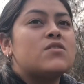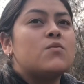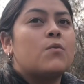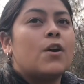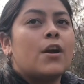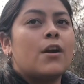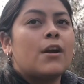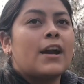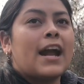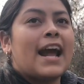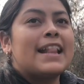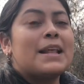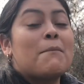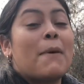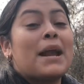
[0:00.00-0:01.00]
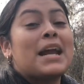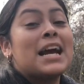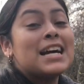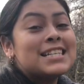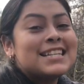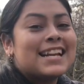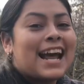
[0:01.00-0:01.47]
to work, and then my
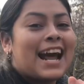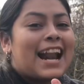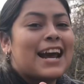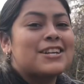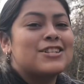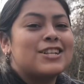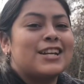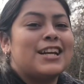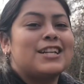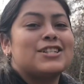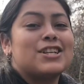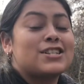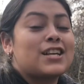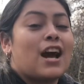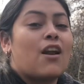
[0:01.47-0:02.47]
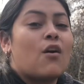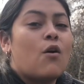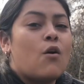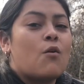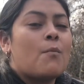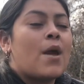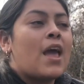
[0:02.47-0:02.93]
cousin had actually just got
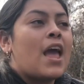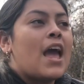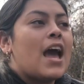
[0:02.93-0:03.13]
home,